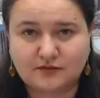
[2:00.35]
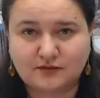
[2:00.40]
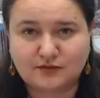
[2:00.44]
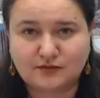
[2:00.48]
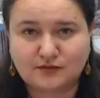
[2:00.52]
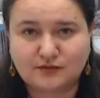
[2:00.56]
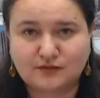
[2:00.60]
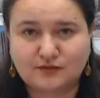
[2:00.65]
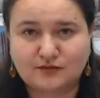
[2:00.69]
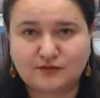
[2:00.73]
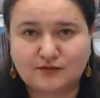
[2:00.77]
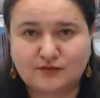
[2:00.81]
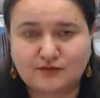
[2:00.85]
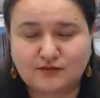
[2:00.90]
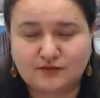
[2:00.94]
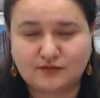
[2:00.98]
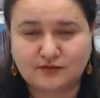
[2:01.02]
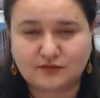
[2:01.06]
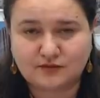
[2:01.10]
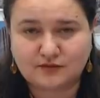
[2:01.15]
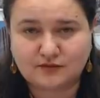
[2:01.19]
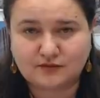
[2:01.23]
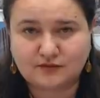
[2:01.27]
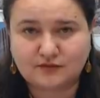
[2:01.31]

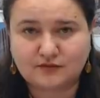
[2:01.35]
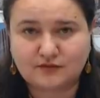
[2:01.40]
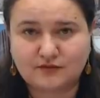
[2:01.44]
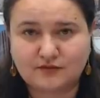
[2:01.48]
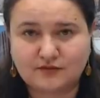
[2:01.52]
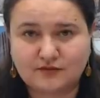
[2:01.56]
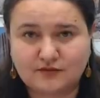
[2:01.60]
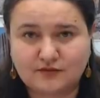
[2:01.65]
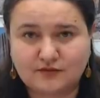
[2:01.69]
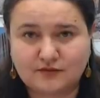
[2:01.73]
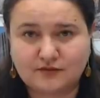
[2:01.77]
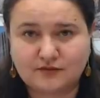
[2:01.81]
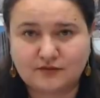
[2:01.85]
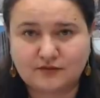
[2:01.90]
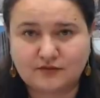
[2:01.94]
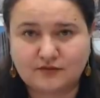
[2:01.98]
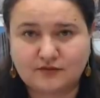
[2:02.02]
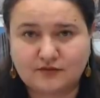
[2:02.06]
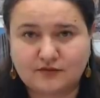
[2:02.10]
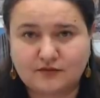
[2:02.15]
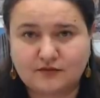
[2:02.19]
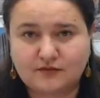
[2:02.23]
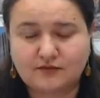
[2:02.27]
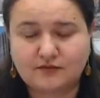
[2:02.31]

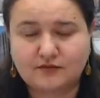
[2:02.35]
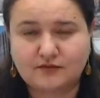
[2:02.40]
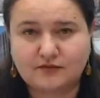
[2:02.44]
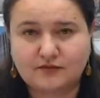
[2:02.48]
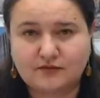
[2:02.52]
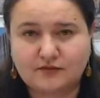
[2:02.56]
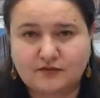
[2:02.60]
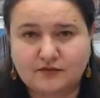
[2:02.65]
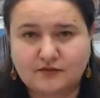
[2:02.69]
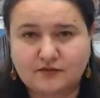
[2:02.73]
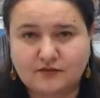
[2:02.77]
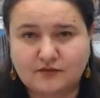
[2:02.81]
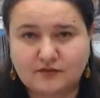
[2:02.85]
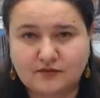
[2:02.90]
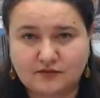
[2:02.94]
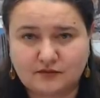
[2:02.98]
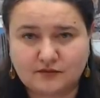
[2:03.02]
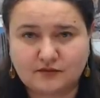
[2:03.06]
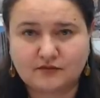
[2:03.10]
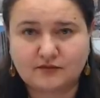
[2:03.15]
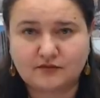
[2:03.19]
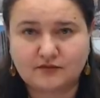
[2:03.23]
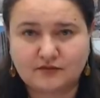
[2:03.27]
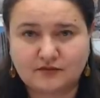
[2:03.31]

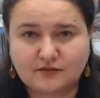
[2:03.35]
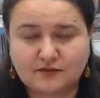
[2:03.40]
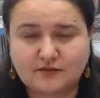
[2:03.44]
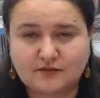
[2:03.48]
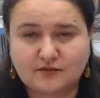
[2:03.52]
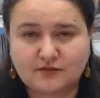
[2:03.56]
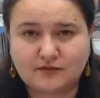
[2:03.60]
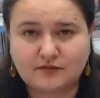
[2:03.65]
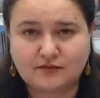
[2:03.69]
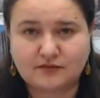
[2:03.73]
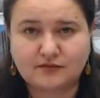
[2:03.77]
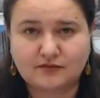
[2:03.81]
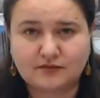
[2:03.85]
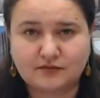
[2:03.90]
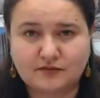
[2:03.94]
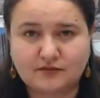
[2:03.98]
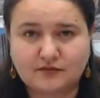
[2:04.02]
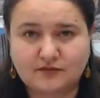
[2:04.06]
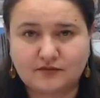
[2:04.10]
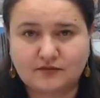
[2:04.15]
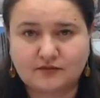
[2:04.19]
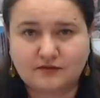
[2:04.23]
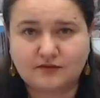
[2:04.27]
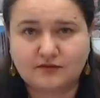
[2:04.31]
The person shown says nothing.